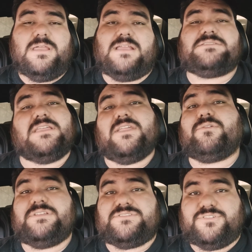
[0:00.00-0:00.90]
and to
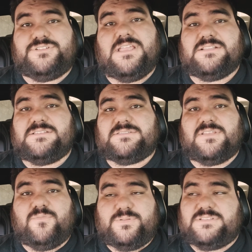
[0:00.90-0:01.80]
increase your chances
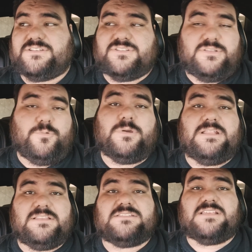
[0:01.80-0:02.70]
of potentially
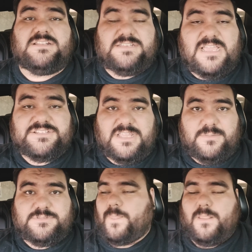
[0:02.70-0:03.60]
winning the set of dash
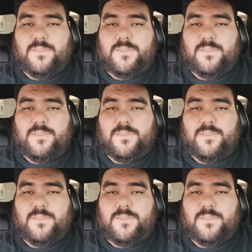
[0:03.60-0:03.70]
cams.